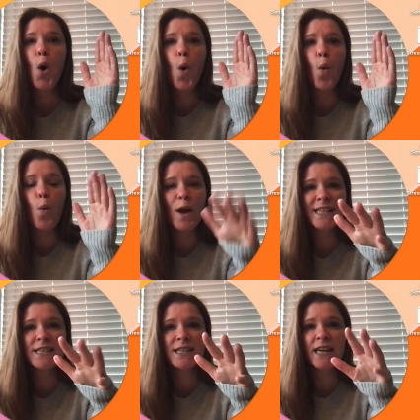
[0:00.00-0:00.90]

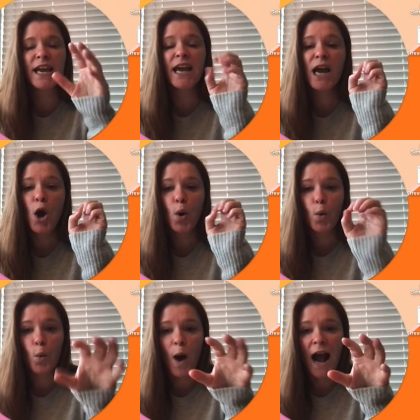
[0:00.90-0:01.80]
whistling,
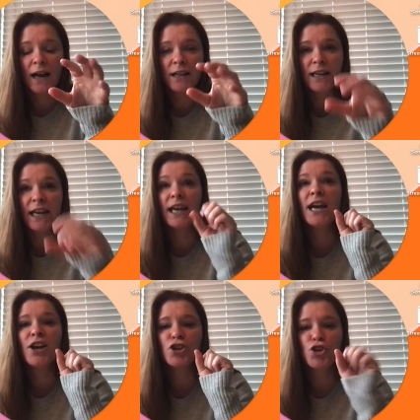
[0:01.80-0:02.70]

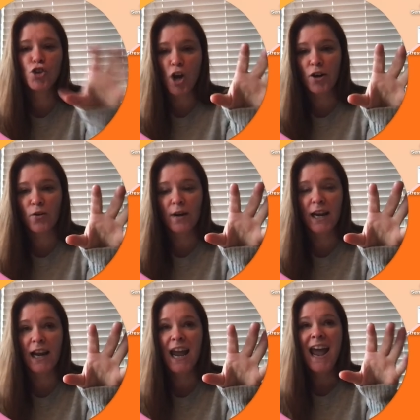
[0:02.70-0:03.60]
rattling,
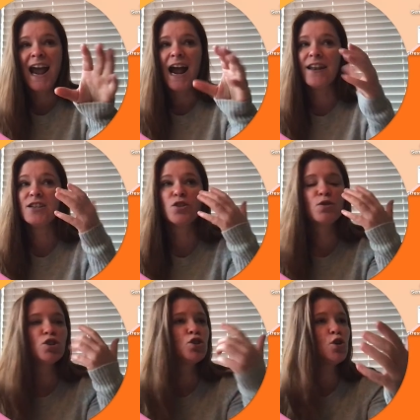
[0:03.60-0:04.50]
shuddering, and it's a
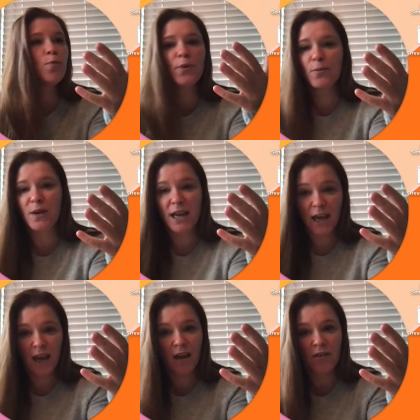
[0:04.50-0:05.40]
super big
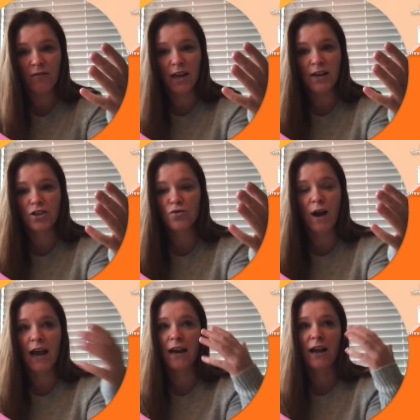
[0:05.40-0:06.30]
inconvenience,
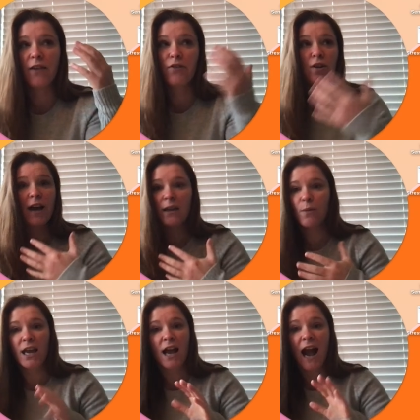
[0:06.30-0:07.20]
right? If you're like
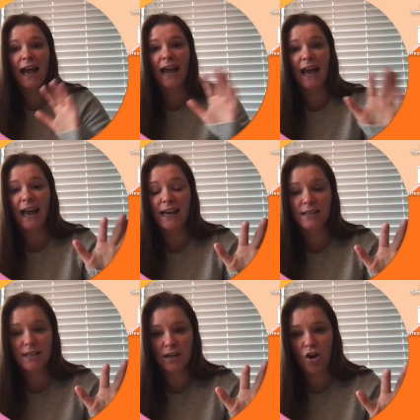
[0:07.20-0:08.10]
me, I
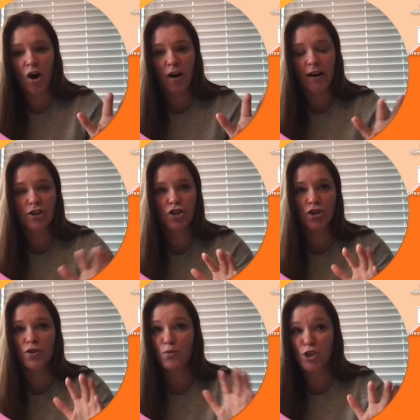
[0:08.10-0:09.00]
hate car
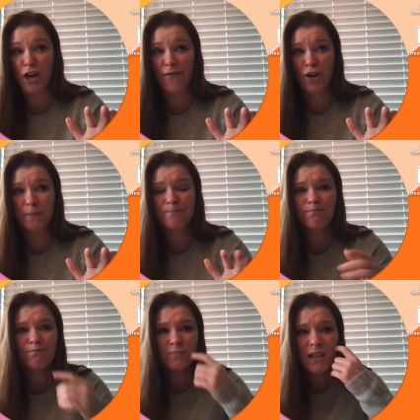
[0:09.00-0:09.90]
issues, whichever.
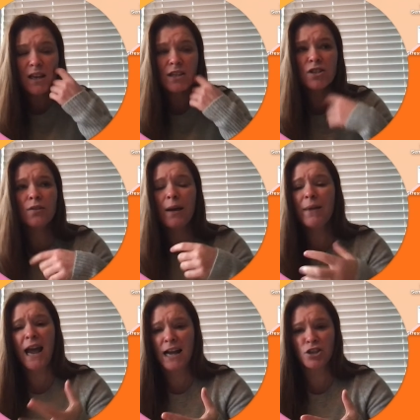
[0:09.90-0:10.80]
So let
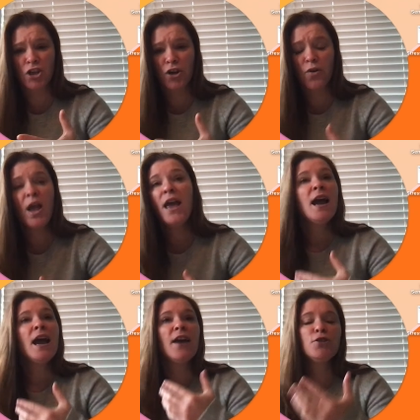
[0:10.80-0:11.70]
me ask you, if you're